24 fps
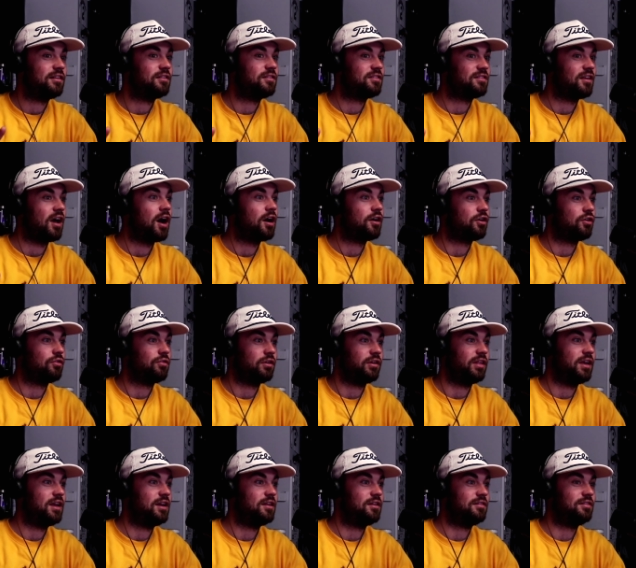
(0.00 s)
soccer
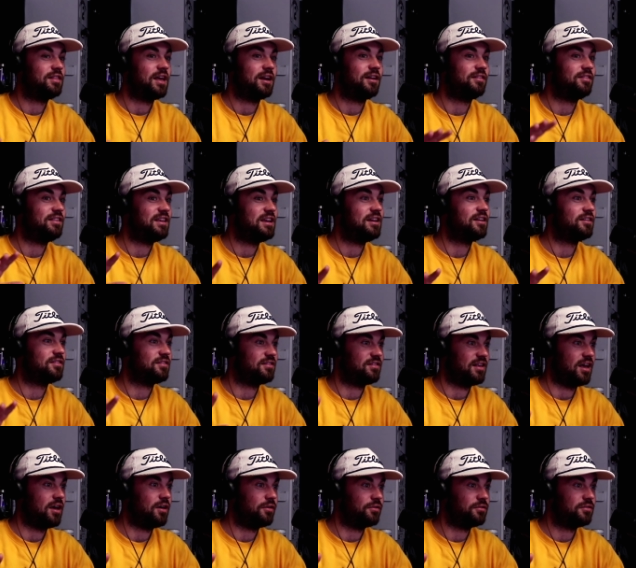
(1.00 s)
related that Adidas
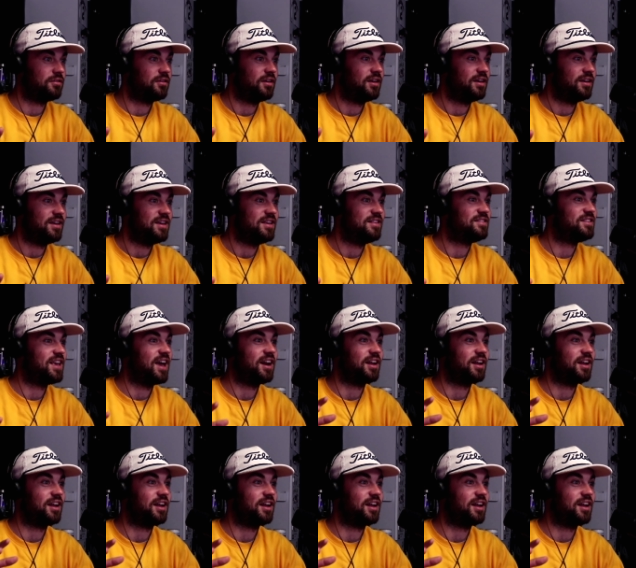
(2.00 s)
sells. He's